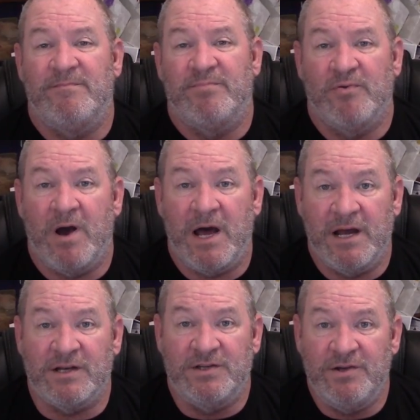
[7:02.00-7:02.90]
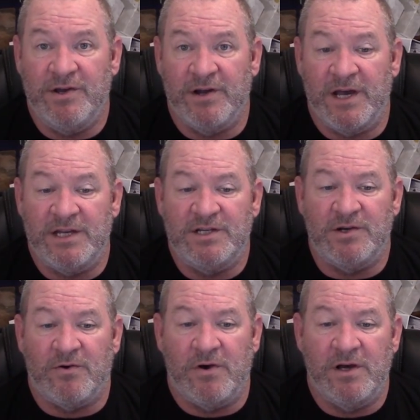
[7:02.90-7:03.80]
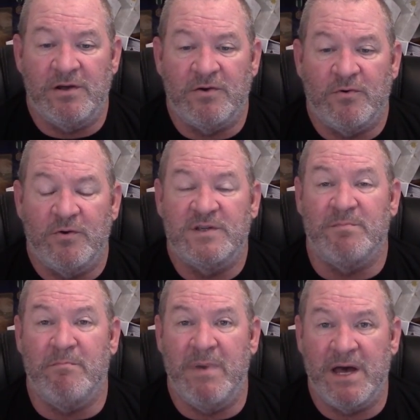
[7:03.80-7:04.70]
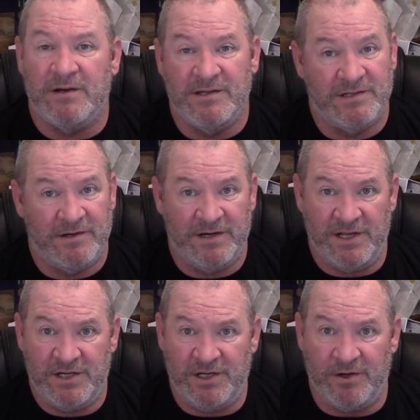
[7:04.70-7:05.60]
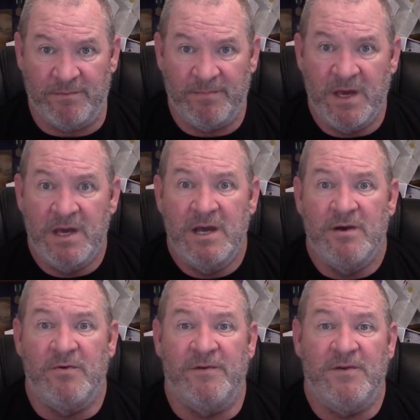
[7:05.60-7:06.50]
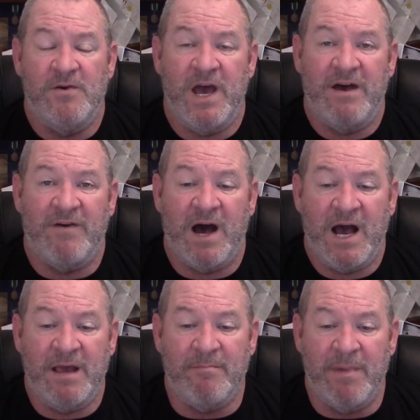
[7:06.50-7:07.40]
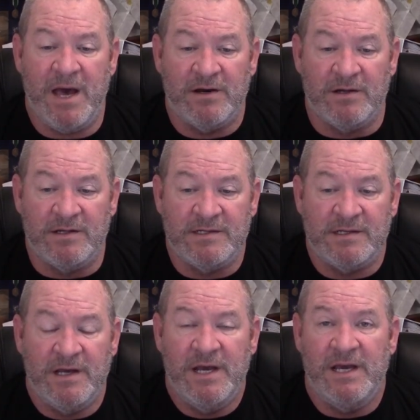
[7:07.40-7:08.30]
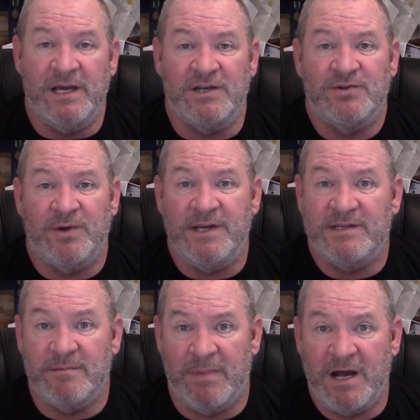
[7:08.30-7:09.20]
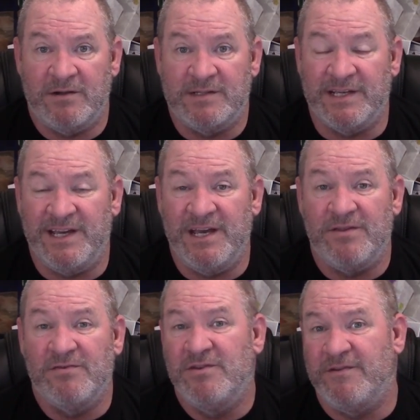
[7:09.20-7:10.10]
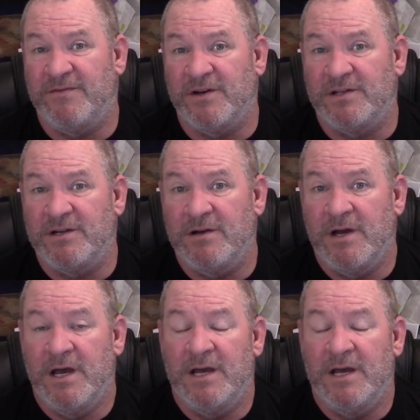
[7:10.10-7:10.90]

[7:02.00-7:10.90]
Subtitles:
product to your engine oil, of course, metals are an issue. If you have high metals in trace amounts that get through the filter,